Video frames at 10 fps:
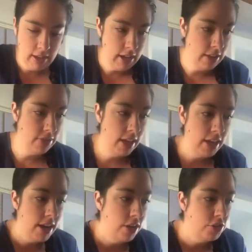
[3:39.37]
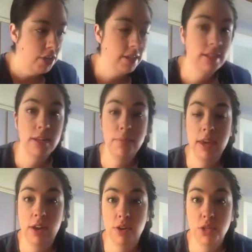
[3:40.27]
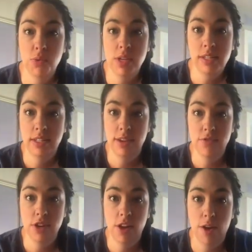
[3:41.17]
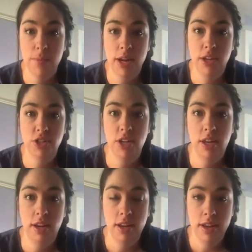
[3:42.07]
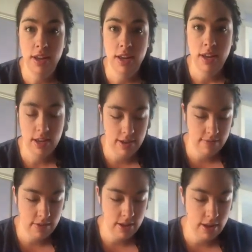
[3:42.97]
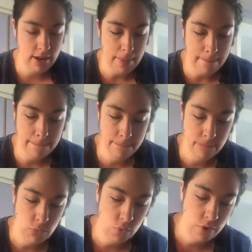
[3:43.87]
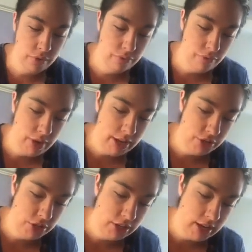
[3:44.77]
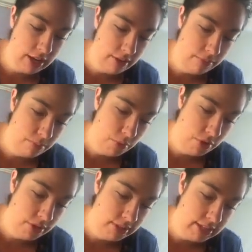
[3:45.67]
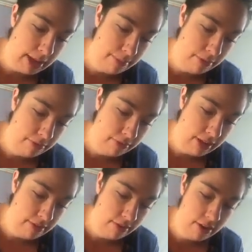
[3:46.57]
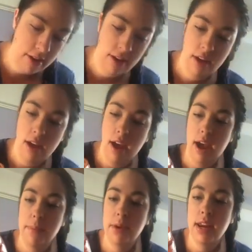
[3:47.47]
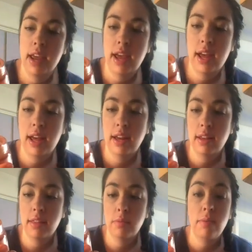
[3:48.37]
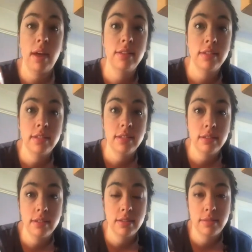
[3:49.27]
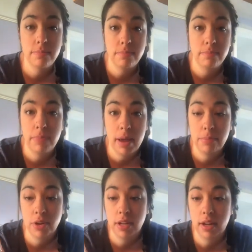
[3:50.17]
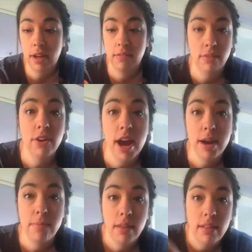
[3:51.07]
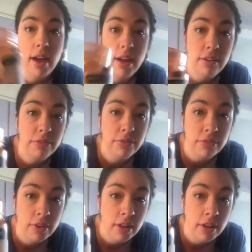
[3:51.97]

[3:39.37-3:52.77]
And then just to make our sweet and savory combination even more rich and have more depth of flavor, I'm gonna add the best paprika I've ever had in my life.